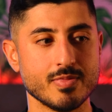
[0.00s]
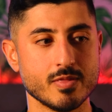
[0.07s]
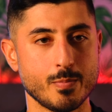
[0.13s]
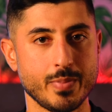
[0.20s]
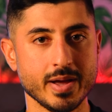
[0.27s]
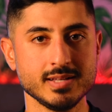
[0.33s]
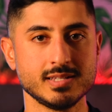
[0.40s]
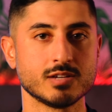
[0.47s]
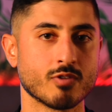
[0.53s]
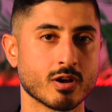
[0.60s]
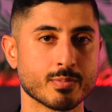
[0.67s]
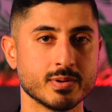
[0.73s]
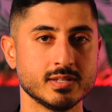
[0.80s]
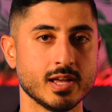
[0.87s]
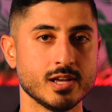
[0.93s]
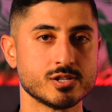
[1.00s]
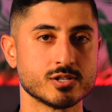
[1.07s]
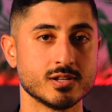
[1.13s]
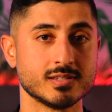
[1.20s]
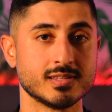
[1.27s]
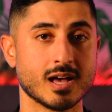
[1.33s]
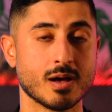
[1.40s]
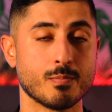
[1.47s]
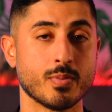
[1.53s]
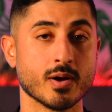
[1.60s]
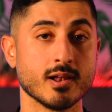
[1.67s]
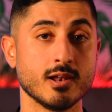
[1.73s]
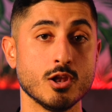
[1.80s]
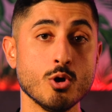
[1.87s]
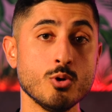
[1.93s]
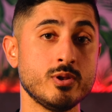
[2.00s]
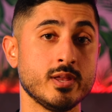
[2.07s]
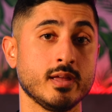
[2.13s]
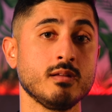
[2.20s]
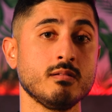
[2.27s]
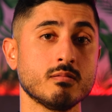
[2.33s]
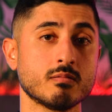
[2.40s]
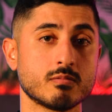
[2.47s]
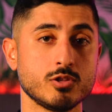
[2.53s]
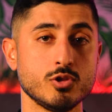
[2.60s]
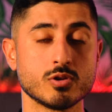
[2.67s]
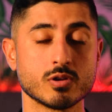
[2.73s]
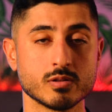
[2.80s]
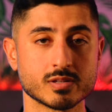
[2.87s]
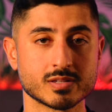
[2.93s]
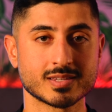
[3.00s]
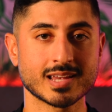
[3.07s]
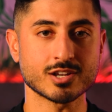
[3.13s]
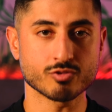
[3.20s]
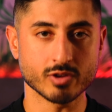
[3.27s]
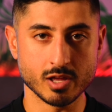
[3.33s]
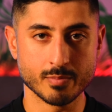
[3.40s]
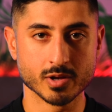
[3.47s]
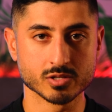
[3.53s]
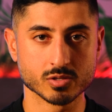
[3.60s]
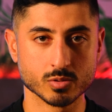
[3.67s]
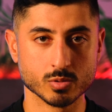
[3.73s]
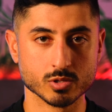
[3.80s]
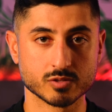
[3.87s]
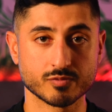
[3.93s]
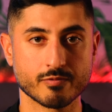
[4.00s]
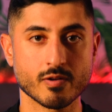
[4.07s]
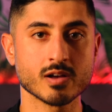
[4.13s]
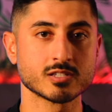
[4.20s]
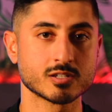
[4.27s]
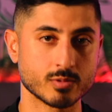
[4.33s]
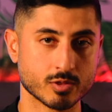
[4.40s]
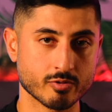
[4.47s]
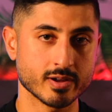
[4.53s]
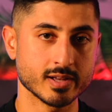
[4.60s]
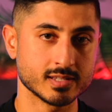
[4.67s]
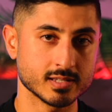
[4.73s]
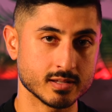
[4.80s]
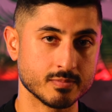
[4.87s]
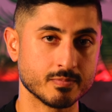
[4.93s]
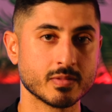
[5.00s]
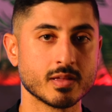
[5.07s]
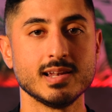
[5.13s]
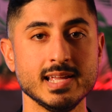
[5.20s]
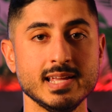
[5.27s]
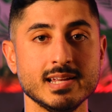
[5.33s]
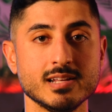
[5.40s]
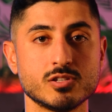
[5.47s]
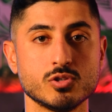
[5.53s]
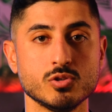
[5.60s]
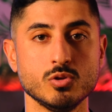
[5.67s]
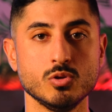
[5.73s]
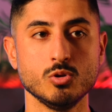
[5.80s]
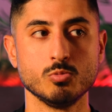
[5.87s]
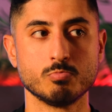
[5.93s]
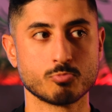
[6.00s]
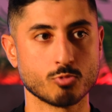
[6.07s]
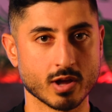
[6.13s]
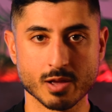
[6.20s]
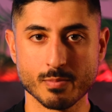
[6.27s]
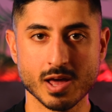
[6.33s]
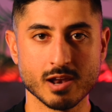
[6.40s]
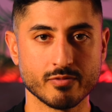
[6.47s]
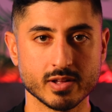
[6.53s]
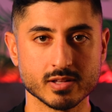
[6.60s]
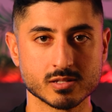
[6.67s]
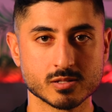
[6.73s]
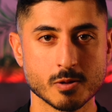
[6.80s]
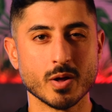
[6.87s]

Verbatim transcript: And the basic recommendation is that by loading you can saturate your muscles faster with creatine, leading to quicker benefits.